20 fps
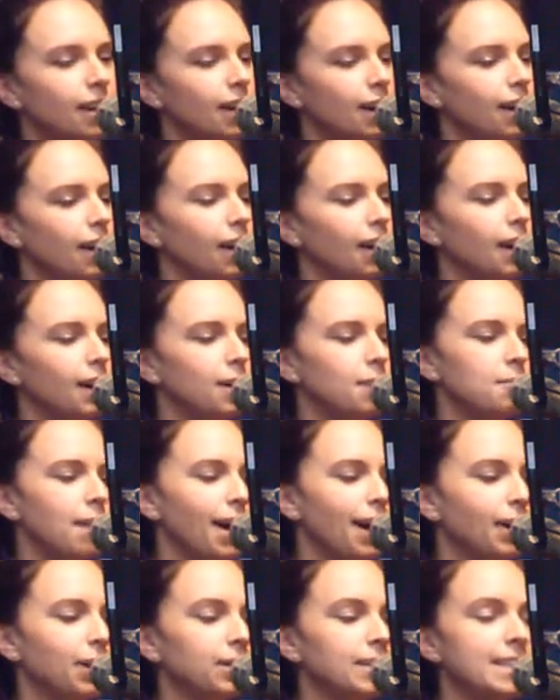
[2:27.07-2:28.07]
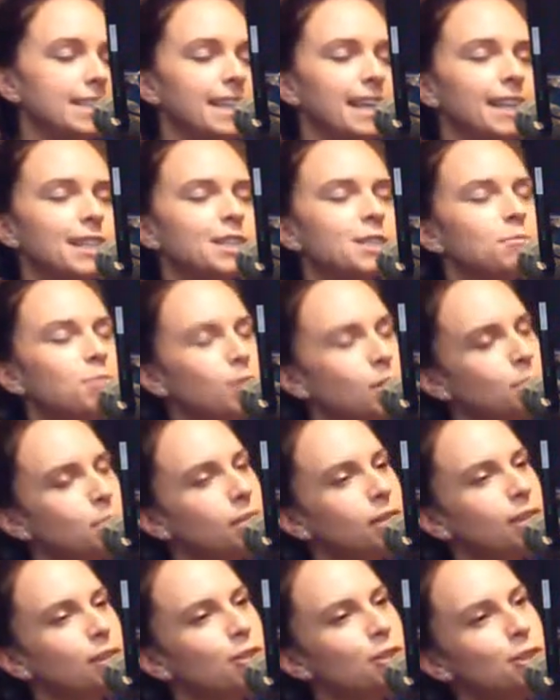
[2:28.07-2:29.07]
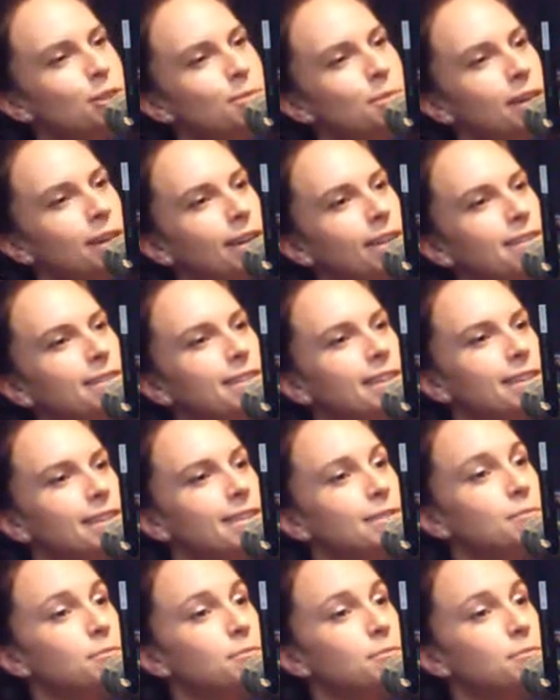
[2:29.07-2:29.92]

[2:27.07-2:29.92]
Right. I always say it's a purple issue because